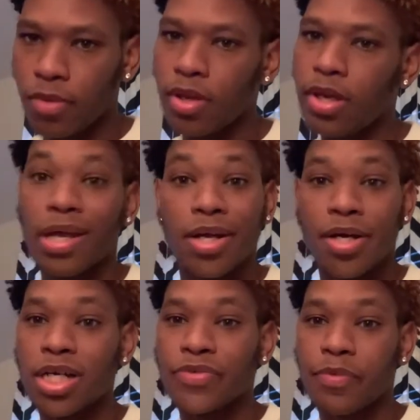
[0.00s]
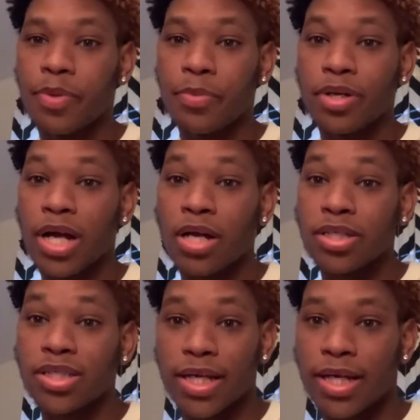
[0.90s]
And it hurts for people to not
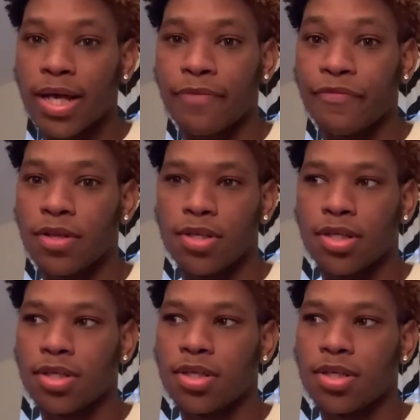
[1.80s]
understand that feeling.